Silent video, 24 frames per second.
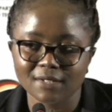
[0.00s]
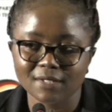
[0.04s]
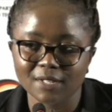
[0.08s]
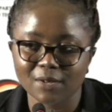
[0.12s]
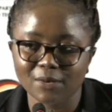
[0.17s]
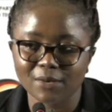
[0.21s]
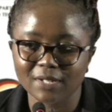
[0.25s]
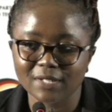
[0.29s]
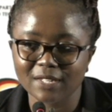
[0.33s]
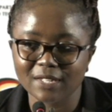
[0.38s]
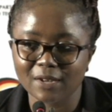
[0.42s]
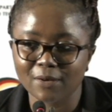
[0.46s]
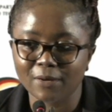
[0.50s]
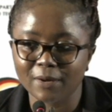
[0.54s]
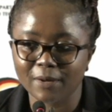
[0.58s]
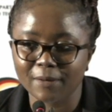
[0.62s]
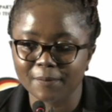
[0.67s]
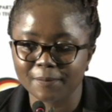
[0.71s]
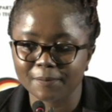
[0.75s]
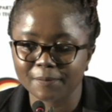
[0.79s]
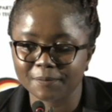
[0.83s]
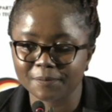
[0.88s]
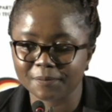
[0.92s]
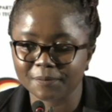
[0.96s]
Sawa
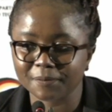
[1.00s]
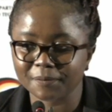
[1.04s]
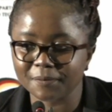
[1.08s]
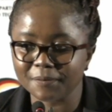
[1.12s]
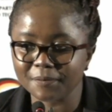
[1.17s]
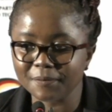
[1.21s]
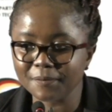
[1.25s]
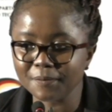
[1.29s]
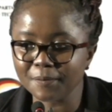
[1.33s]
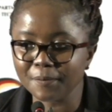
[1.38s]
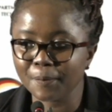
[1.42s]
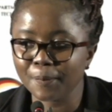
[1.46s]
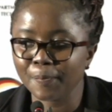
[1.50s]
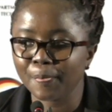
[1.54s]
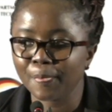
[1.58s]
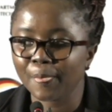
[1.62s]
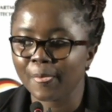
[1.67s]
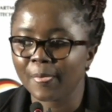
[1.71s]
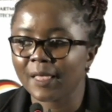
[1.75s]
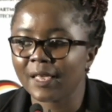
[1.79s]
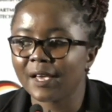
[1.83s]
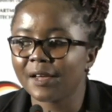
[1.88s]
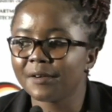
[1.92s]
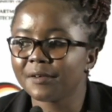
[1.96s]
sawa.
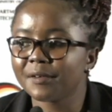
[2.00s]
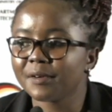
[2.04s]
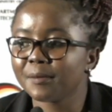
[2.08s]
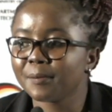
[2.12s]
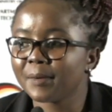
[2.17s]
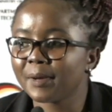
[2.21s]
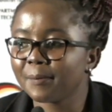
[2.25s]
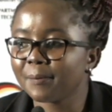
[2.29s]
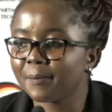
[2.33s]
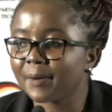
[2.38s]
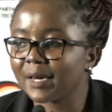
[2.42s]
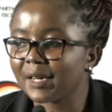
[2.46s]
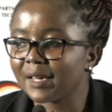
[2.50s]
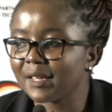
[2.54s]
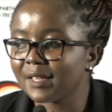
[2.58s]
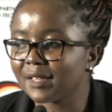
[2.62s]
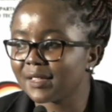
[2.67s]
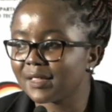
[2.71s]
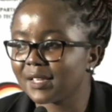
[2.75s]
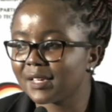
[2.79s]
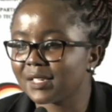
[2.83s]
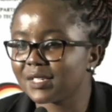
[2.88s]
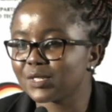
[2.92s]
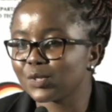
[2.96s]
And remember
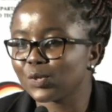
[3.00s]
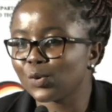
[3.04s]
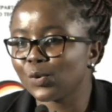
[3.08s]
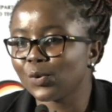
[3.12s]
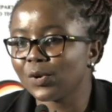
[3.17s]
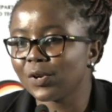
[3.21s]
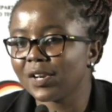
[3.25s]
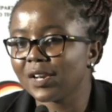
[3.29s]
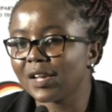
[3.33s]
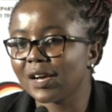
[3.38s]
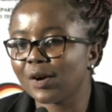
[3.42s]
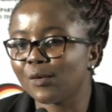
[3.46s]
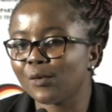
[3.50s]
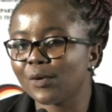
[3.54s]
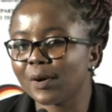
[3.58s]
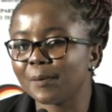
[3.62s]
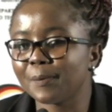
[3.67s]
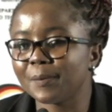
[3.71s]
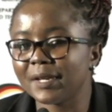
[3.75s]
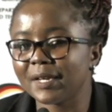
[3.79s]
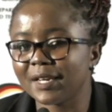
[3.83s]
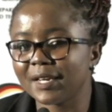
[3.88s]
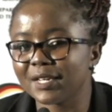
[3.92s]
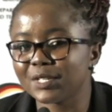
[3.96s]
that all our
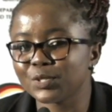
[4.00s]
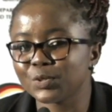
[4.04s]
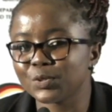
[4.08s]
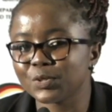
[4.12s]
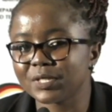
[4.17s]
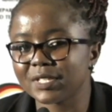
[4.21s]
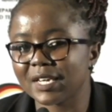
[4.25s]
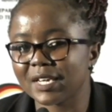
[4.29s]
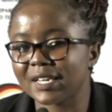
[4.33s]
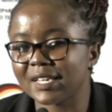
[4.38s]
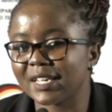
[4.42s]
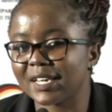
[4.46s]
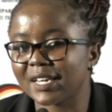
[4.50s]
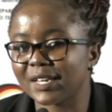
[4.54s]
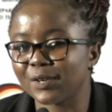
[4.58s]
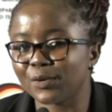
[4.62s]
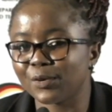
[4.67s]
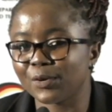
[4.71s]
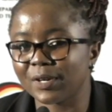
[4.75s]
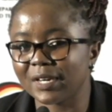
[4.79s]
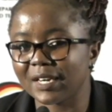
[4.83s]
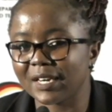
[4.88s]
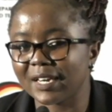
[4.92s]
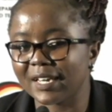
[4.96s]
applications are
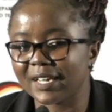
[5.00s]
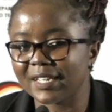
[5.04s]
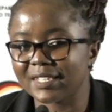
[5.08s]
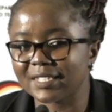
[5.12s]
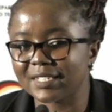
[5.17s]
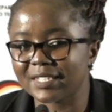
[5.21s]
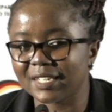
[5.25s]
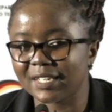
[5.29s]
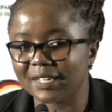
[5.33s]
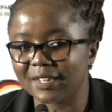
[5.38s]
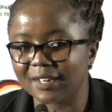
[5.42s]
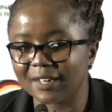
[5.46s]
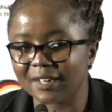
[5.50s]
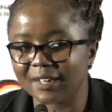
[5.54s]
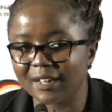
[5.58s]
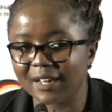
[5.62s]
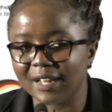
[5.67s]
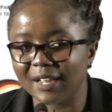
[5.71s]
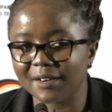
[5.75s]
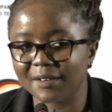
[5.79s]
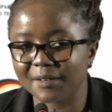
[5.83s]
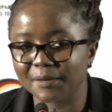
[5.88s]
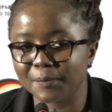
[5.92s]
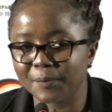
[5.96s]
done online, tena.
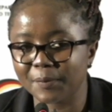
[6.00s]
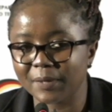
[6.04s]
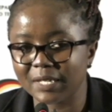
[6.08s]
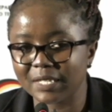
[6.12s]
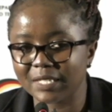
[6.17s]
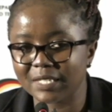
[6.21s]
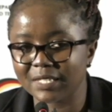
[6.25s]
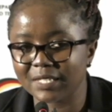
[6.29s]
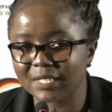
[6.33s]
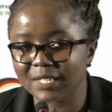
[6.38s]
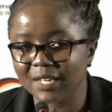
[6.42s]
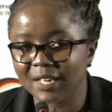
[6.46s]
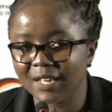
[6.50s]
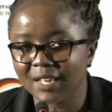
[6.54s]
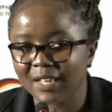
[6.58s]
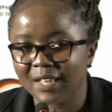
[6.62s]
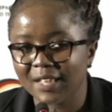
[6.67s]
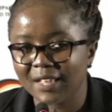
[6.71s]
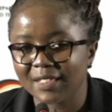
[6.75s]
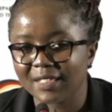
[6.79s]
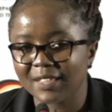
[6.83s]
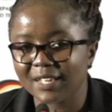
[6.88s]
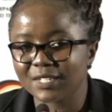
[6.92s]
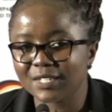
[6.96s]
I'll repeat
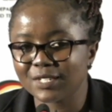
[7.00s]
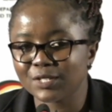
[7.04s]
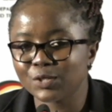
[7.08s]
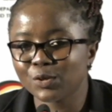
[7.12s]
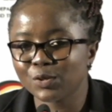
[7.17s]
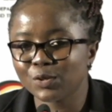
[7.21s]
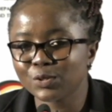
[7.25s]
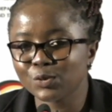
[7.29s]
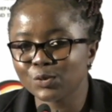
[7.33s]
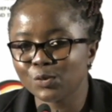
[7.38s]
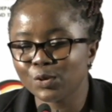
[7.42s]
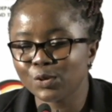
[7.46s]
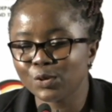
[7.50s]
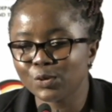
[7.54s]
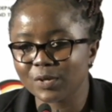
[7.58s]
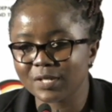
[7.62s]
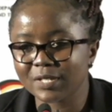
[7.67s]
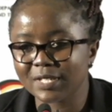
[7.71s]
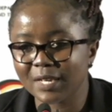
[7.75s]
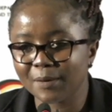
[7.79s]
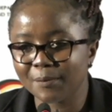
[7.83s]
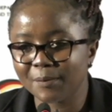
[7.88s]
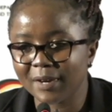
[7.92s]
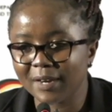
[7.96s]
that don't go to
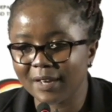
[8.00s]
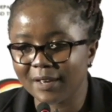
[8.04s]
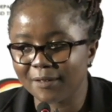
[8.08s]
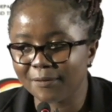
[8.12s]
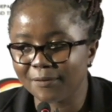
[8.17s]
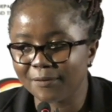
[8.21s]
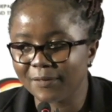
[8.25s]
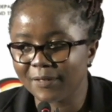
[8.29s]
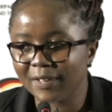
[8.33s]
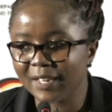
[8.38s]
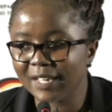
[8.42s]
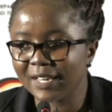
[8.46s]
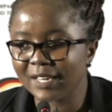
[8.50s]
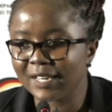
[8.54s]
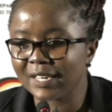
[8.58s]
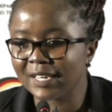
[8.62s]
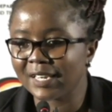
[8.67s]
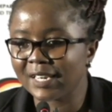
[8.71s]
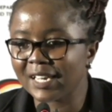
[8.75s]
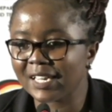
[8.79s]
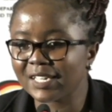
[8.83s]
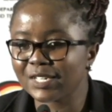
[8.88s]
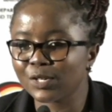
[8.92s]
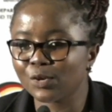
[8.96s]
a cyber
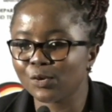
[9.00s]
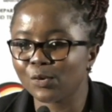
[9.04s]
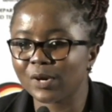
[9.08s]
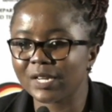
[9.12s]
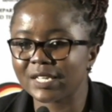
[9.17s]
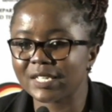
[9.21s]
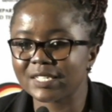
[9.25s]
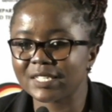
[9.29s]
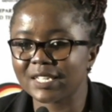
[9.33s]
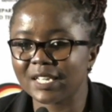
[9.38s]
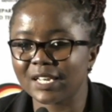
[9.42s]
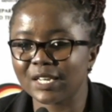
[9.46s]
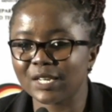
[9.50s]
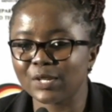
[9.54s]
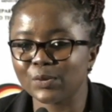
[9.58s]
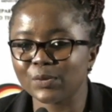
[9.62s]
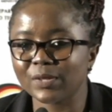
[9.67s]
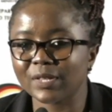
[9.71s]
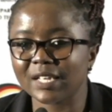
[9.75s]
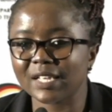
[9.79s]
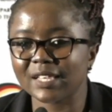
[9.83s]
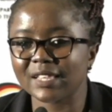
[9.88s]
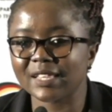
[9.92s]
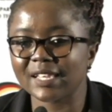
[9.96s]
cafe. Let no one tell
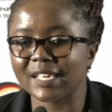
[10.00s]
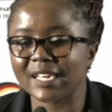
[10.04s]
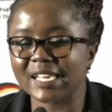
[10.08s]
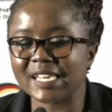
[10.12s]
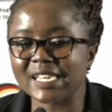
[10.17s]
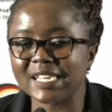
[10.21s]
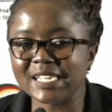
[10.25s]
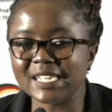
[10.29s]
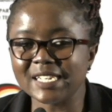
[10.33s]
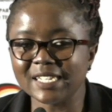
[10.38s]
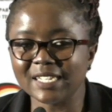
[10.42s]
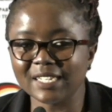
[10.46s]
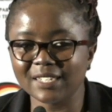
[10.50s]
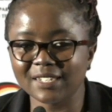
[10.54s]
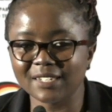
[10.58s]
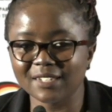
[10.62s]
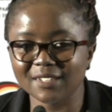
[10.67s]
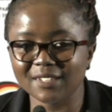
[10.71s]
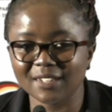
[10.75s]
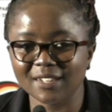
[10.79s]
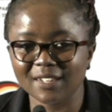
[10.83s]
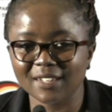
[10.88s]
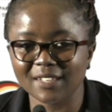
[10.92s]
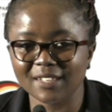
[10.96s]
you that
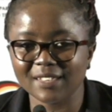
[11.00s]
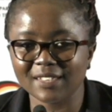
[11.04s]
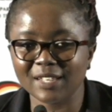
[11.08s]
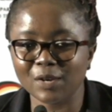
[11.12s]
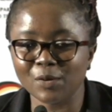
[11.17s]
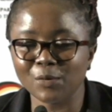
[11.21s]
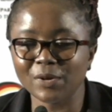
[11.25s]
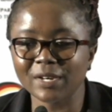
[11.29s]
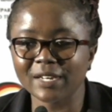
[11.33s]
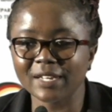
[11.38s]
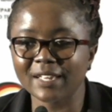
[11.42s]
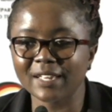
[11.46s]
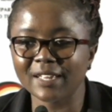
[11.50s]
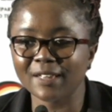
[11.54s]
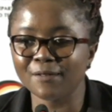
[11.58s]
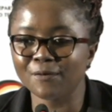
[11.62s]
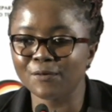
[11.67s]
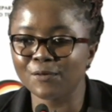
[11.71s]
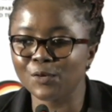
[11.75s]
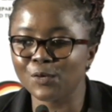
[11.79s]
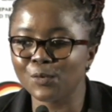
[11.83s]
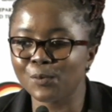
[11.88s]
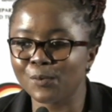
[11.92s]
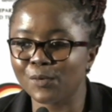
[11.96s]
they will
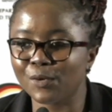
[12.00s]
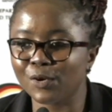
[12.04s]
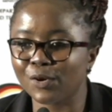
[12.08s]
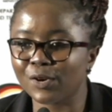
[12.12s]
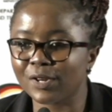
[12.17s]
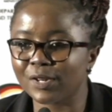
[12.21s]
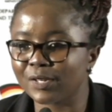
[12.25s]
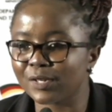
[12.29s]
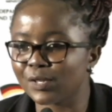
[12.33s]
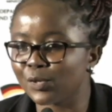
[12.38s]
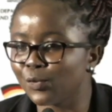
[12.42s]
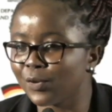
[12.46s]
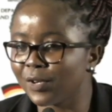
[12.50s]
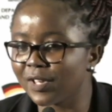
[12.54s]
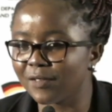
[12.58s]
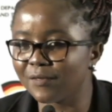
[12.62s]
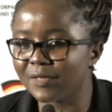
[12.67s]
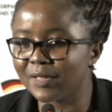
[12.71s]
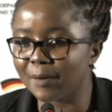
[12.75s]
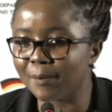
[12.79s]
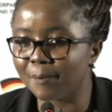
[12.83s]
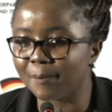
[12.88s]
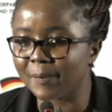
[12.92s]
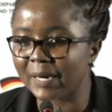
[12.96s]
give you or you
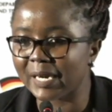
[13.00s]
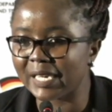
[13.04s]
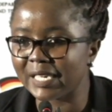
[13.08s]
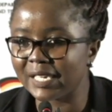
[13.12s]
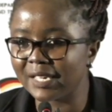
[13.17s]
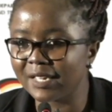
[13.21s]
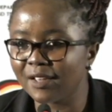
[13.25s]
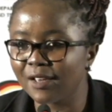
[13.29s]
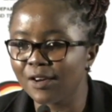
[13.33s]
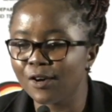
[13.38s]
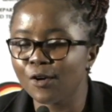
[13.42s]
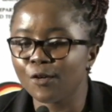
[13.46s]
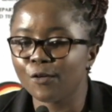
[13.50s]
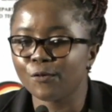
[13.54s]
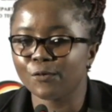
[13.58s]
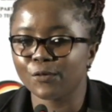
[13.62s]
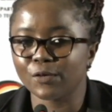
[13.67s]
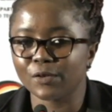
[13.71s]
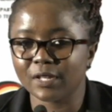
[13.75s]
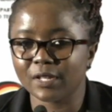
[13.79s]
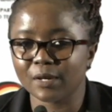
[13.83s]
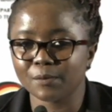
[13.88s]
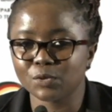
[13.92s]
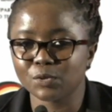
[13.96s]
give them money
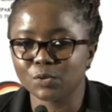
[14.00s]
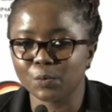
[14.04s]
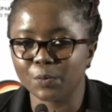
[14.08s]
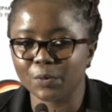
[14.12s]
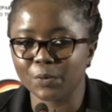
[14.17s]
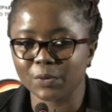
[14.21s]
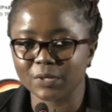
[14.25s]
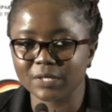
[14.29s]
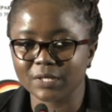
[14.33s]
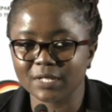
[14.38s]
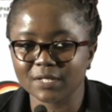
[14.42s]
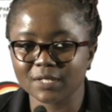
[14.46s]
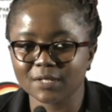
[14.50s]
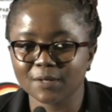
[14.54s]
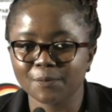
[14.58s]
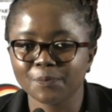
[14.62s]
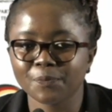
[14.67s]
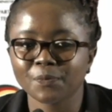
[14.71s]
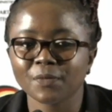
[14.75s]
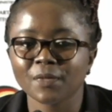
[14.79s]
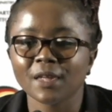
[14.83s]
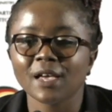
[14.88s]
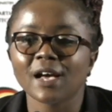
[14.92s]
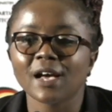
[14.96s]
for them to process.